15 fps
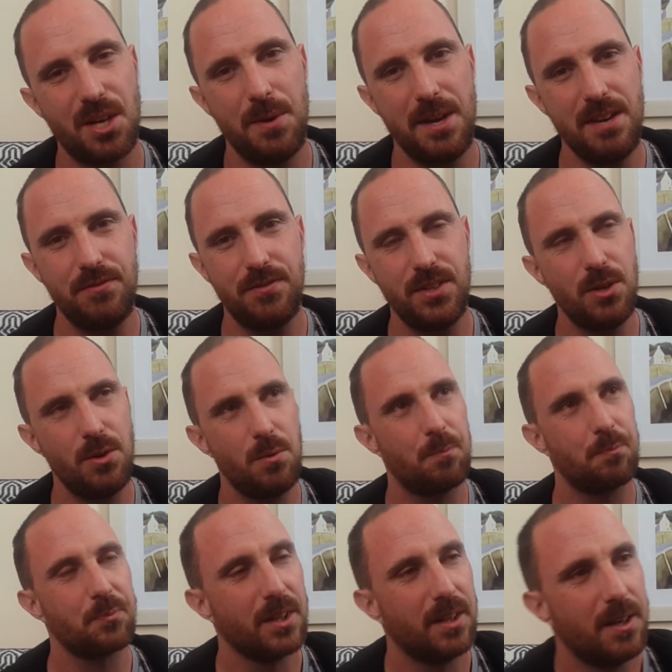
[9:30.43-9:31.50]
So if
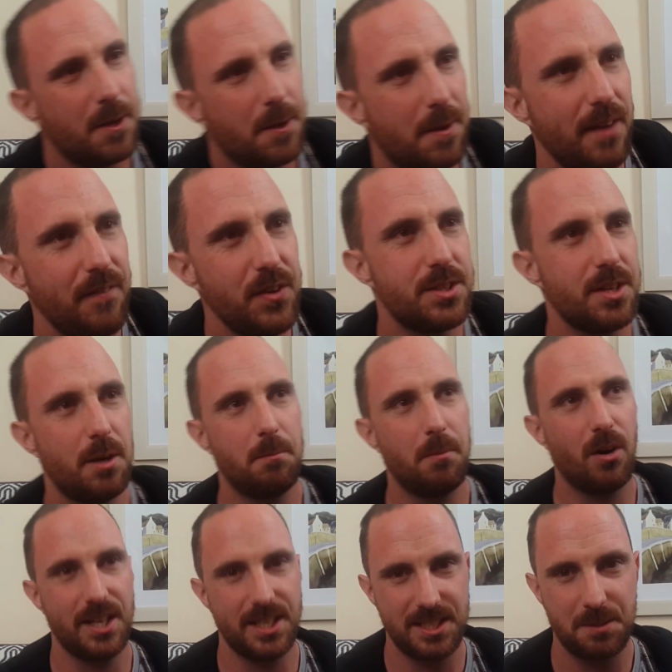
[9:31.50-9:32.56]
you
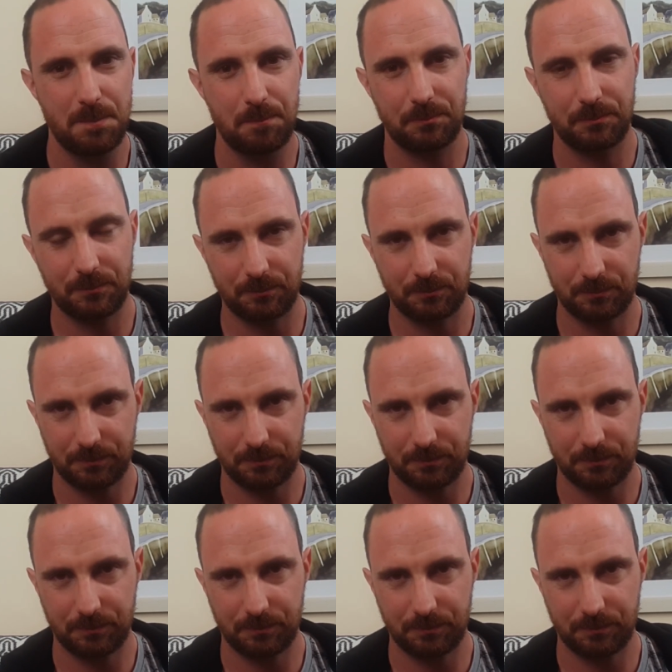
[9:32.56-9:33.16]
don't mind,